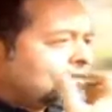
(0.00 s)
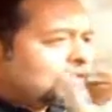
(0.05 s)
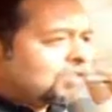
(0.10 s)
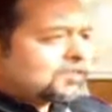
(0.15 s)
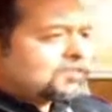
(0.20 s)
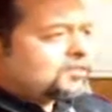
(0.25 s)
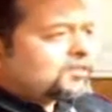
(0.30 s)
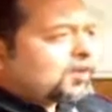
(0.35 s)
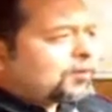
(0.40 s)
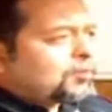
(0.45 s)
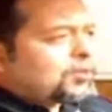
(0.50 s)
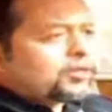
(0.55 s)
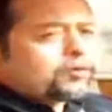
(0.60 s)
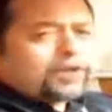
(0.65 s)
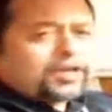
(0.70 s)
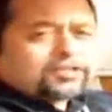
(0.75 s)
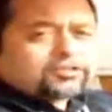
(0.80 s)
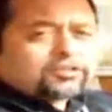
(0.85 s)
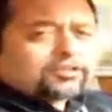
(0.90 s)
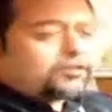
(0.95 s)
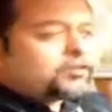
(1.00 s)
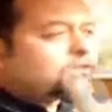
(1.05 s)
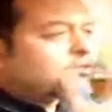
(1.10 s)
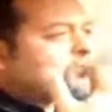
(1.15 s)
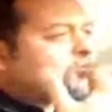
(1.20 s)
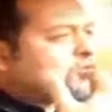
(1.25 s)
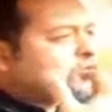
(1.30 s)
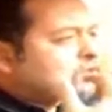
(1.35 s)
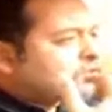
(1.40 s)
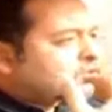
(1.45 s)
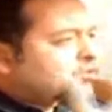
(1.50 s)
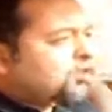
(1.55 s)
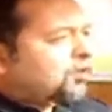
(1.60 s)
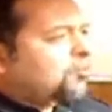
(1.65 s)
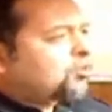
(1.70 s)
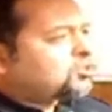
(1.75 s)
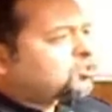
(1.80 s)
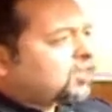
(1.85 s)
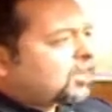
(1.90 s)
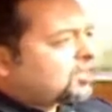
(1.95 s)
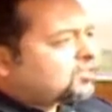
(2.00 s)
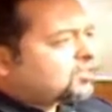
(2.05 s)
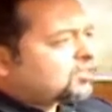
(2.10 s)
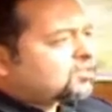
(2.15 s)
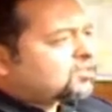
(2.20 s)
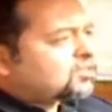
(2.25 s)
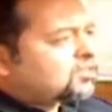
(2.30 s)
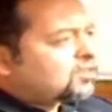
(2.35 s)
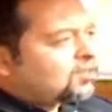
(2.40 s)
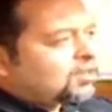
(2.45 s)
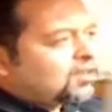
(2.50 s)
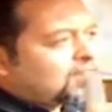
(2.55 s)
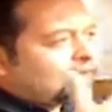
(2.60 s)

This W engine uses turbochargers